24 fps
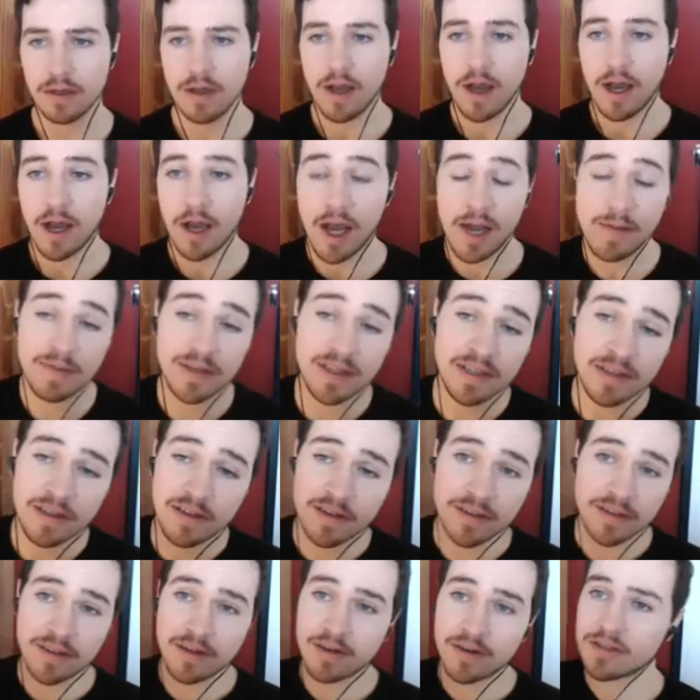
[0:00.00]
I mean,
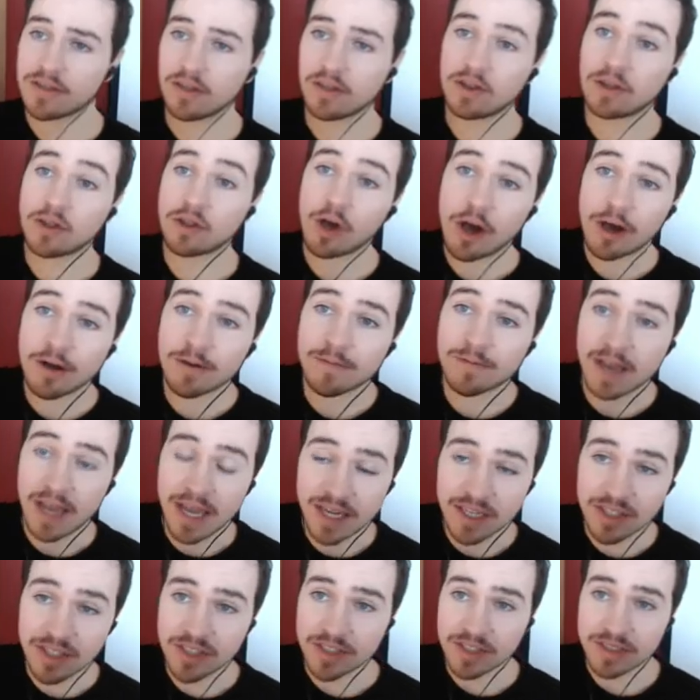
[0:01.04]
look, there's a lot of
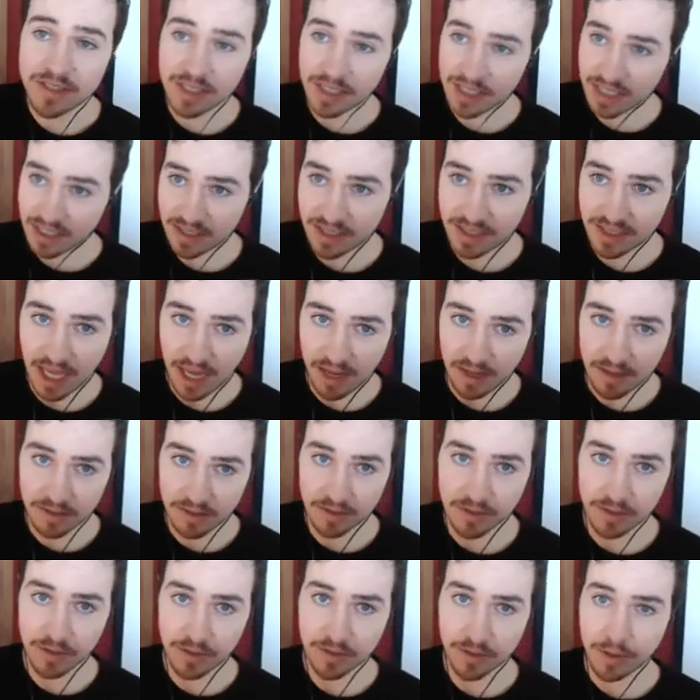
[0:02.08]
agencies that
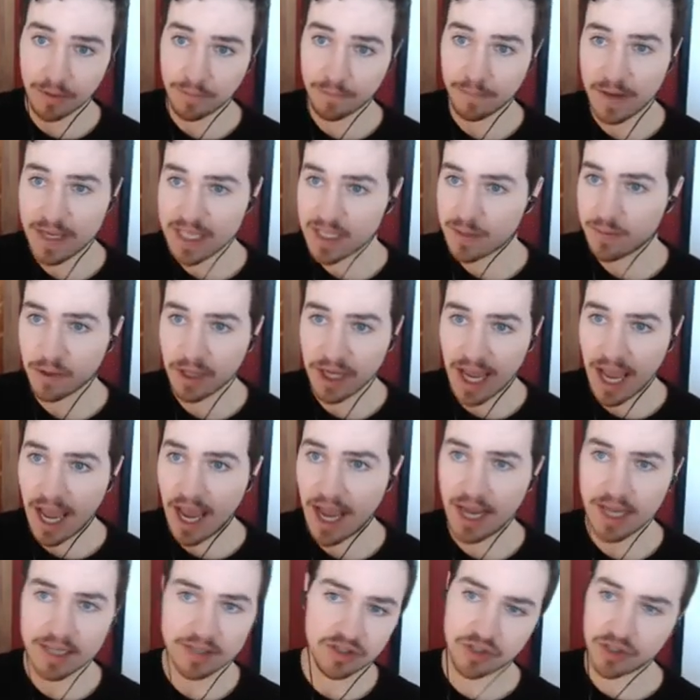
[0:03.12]
do, Facebook
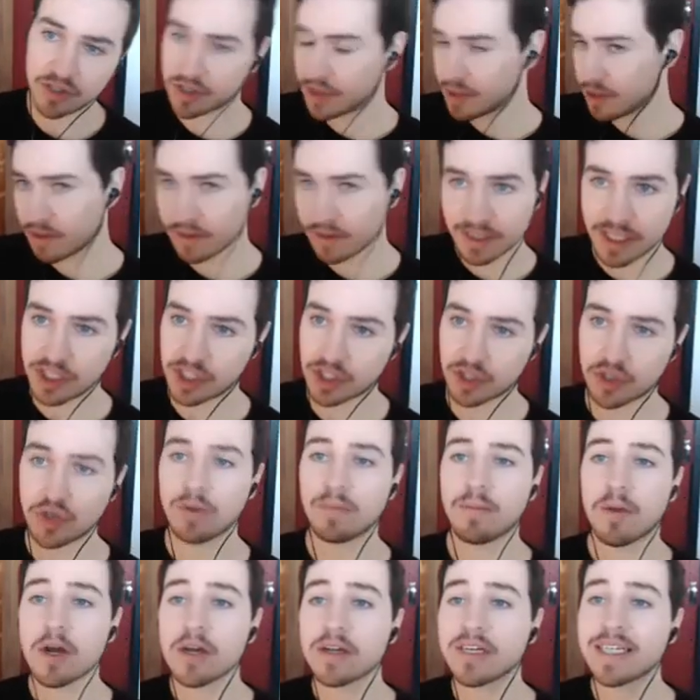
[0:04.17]
ads or just digital
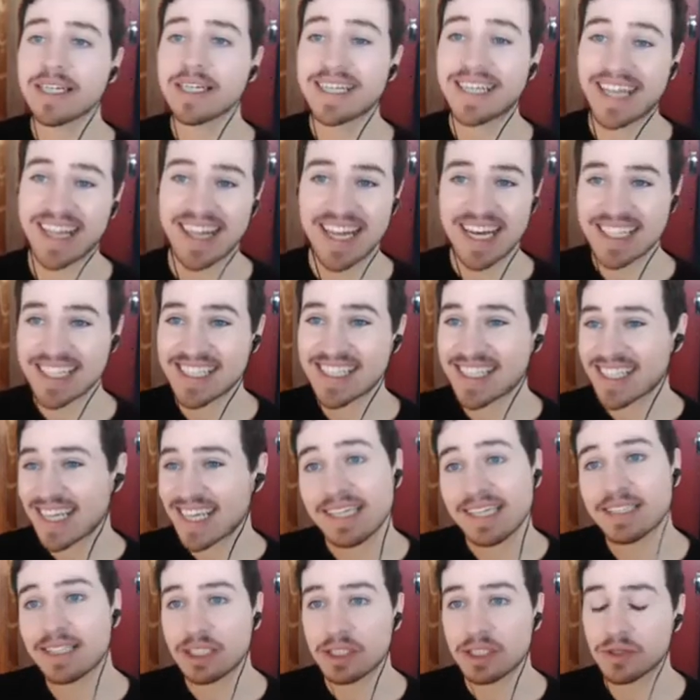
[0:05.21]
marketing that
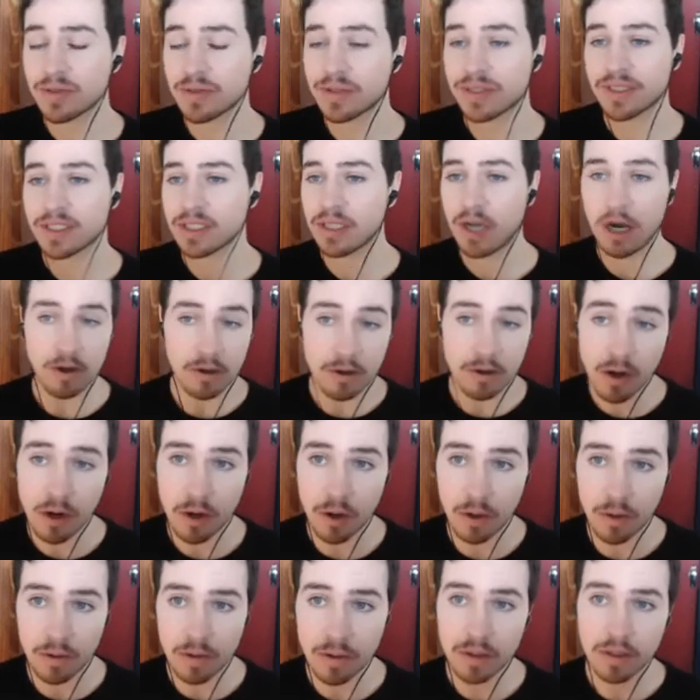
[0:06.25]
say they do
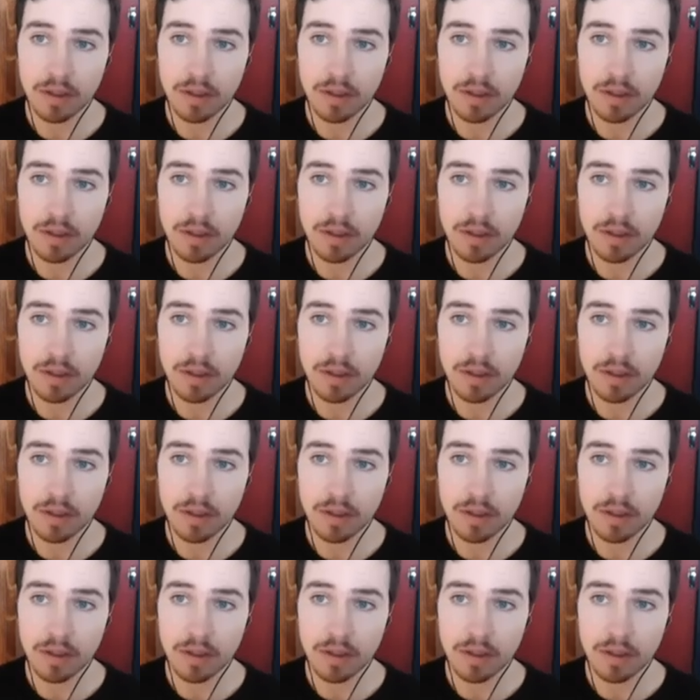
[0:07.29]
CRO.